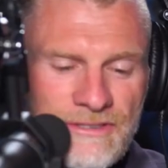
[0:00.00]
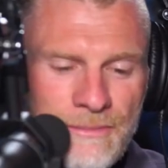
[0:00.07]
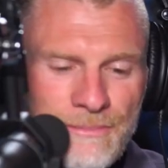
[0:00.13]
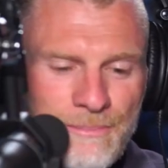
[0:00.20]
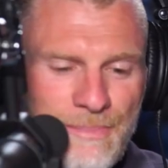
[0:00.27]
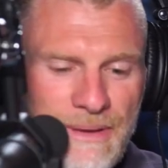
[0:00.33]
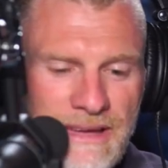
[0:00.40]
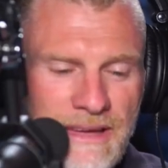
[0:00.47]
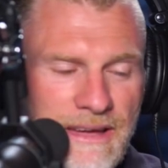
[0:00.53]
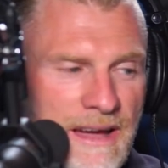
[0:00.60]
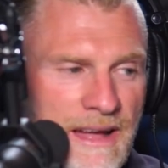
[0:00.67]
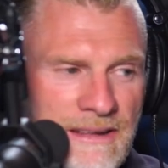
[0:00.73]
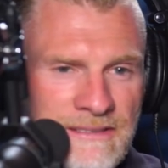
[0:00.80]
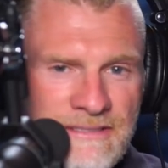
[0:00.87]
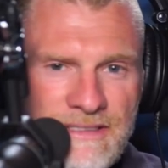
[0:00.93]
some big
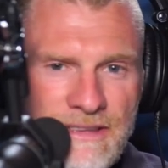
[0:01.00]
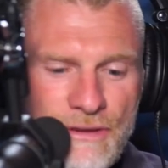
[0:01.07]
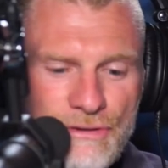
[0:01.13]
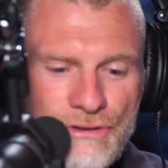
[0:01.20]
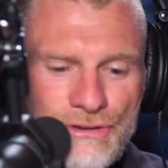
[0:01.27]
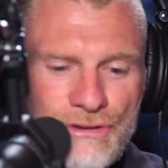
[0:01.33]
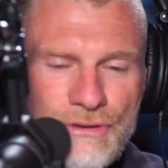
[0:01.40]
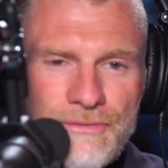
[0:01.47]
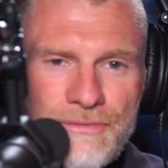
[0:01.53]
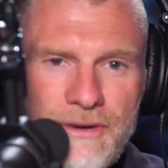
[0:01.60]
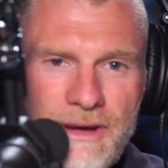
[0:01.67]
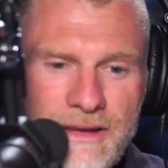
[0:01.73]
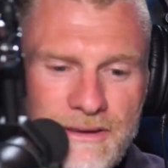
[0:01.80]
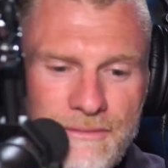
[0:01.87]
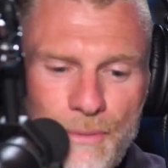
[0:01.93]
guns that you shoot
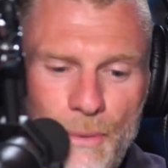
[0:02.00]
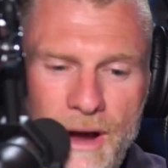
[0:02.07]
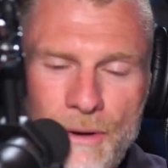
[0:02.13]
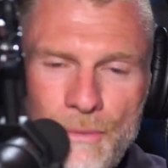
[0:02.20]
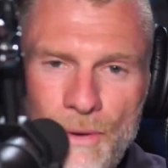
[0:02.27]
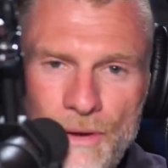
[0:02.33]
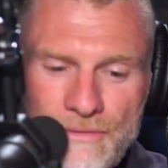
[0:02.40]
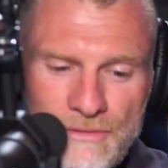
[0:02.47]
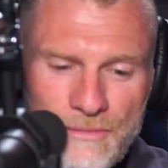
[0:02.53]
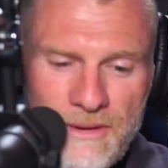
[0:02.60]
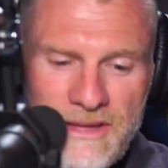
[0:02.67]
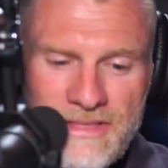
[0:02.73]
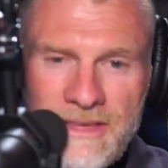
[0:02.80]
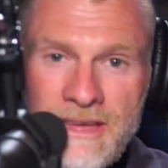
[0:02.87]
fucking werewolves with.